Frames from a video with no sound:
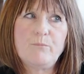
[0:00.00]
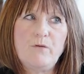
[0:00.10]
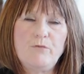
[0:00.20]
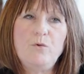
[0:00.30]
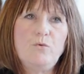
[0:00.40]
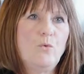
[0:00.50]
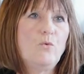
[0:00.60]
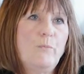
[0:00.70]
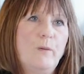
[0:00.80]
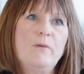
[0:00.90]
I viewed
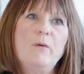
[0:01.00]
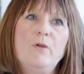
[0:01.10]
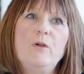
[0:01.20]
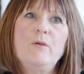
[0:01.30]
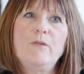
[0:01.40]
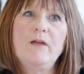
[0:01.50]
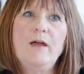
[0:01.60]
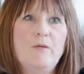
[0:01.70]
all the people I worked with there.